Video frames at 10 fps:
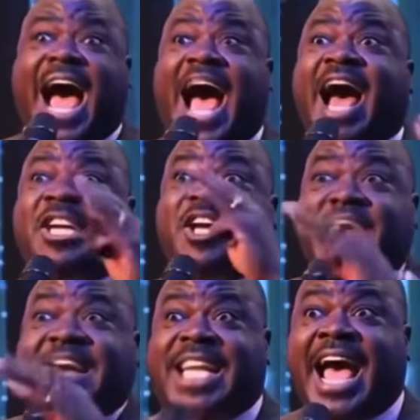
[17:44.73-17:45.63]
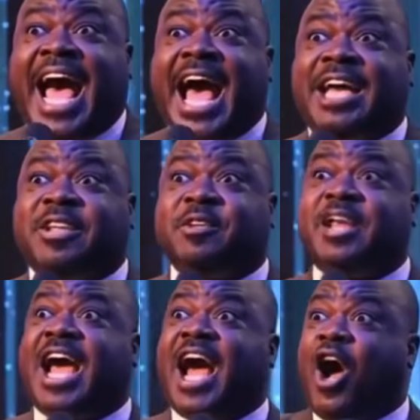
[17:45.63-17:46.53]
You have to become
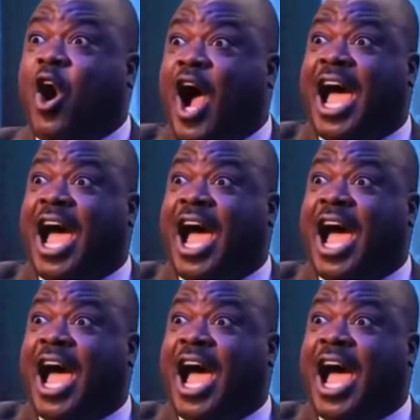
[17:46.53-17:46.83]
wealthy to